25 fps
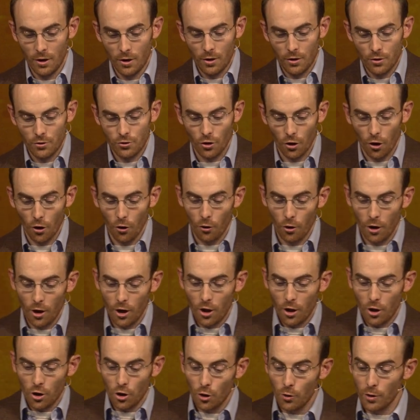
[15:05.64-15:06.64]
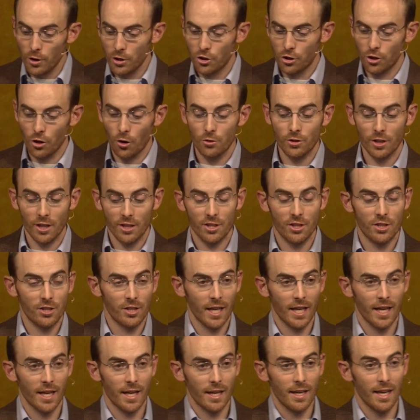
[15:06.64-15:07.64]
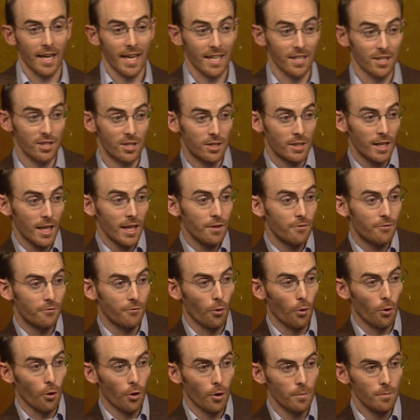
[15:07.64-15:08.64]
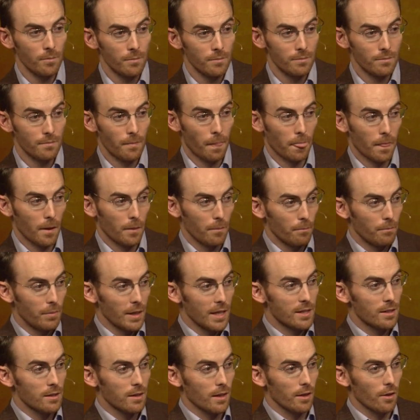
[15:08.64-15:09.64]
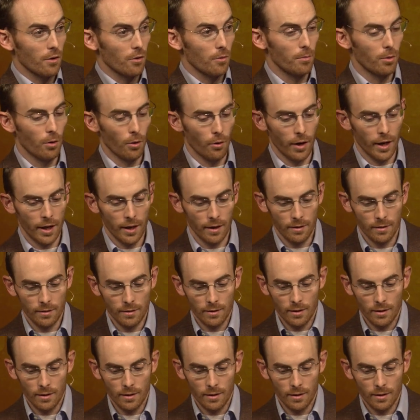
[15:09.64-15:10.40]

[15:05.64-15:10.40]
So, Lewis shows us sin in seed form beastly little boy.